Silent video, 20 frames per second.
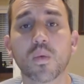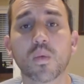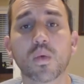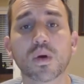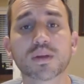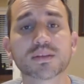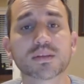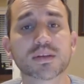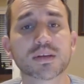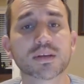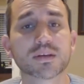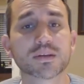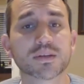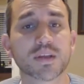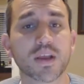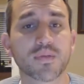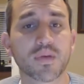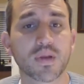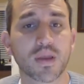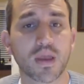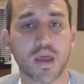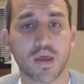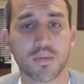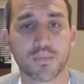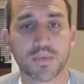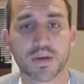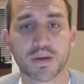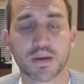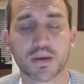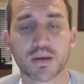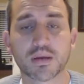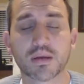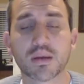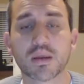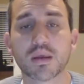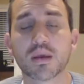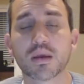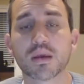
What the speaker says: Once leaders of a company